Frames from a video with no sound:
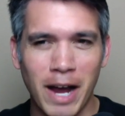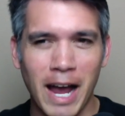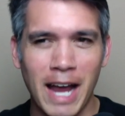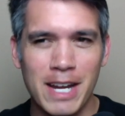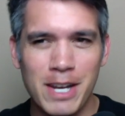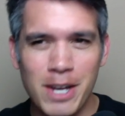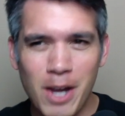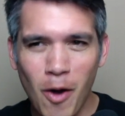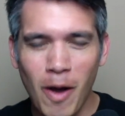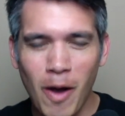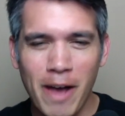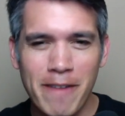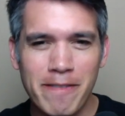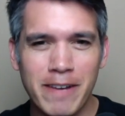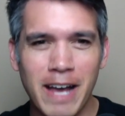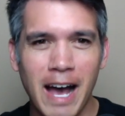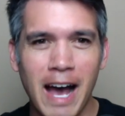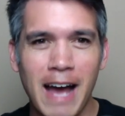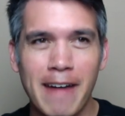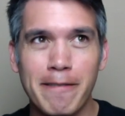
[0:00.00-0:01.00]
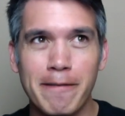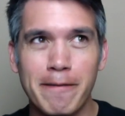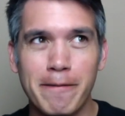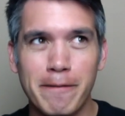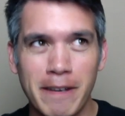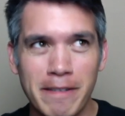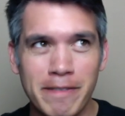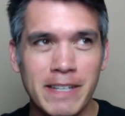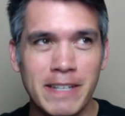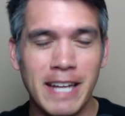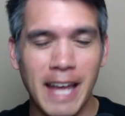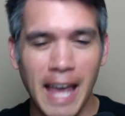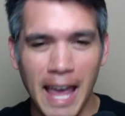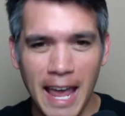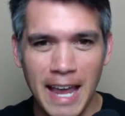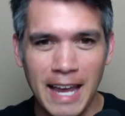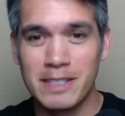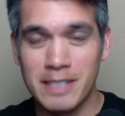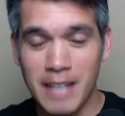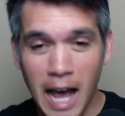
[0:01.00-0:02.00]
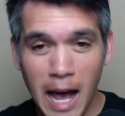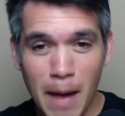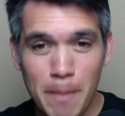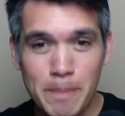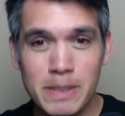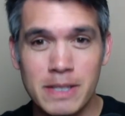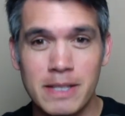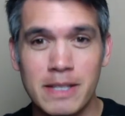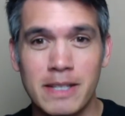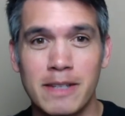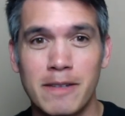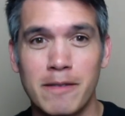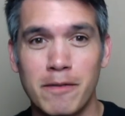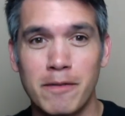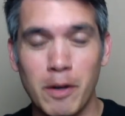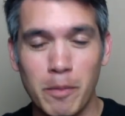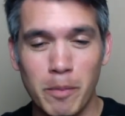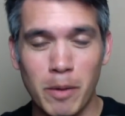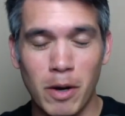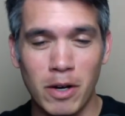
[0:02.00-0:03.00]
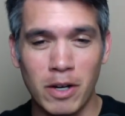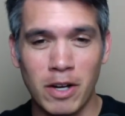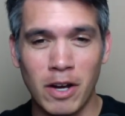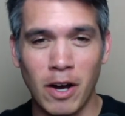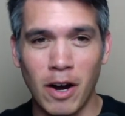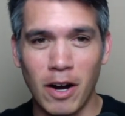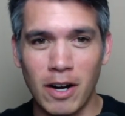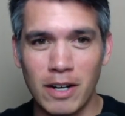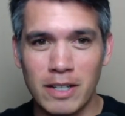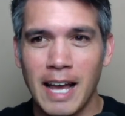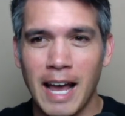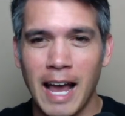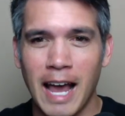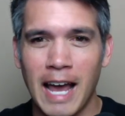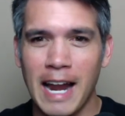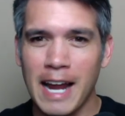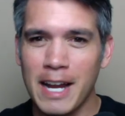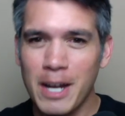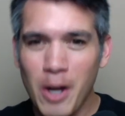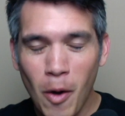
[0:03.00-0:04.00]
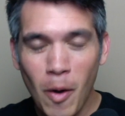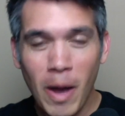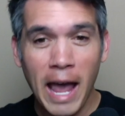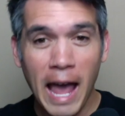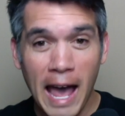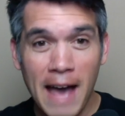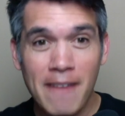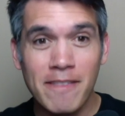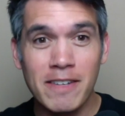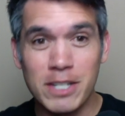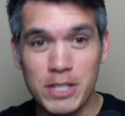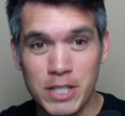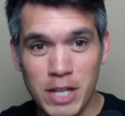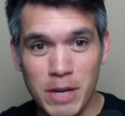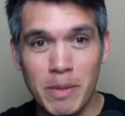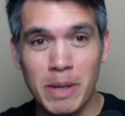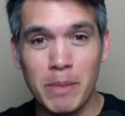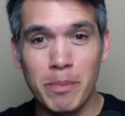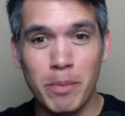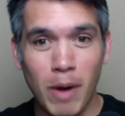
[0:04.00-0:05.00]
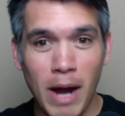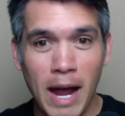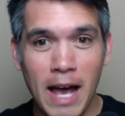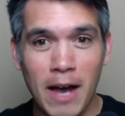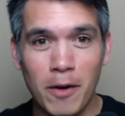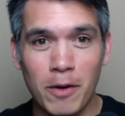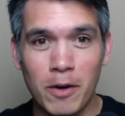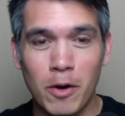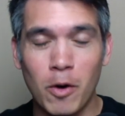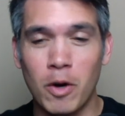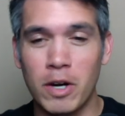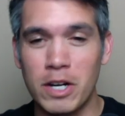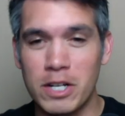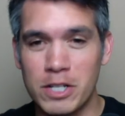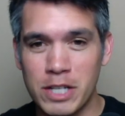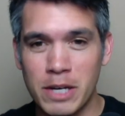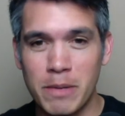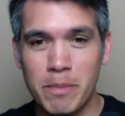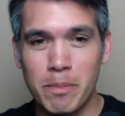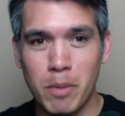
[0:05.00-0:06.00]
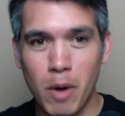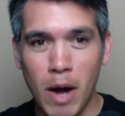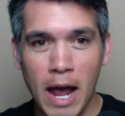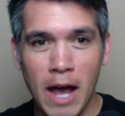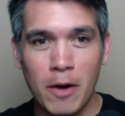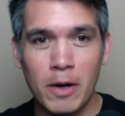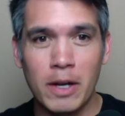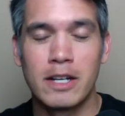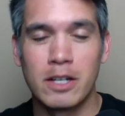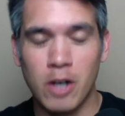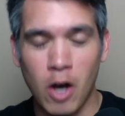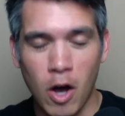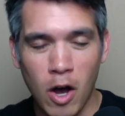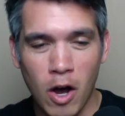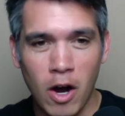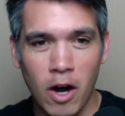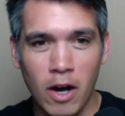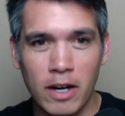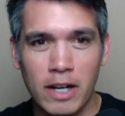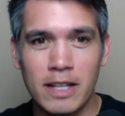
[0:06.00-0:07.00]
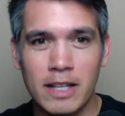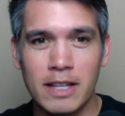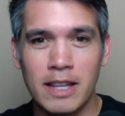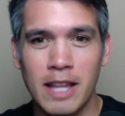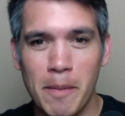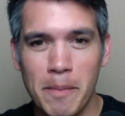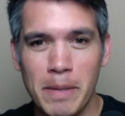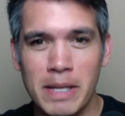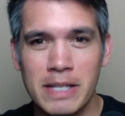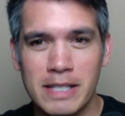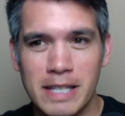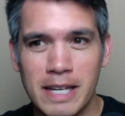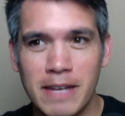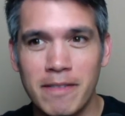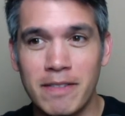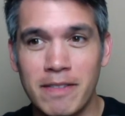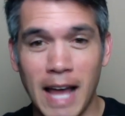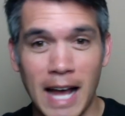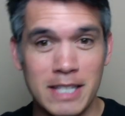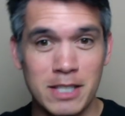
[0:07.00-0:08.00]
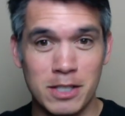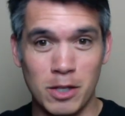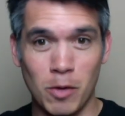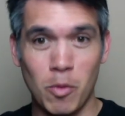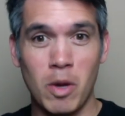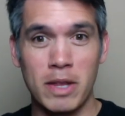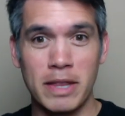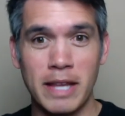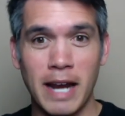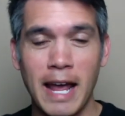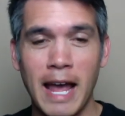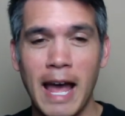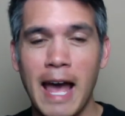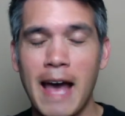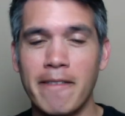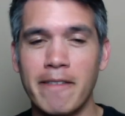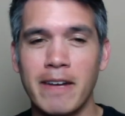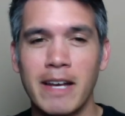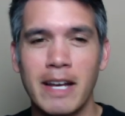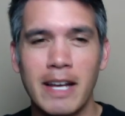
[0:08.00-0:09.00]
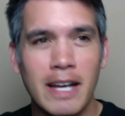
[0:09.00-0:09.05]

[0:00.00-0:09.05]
I know I've got fifty-eight Topps football cards, and I know I have a Jimmy Brown or a Jim Brown card. Let me see if that's the one that I have.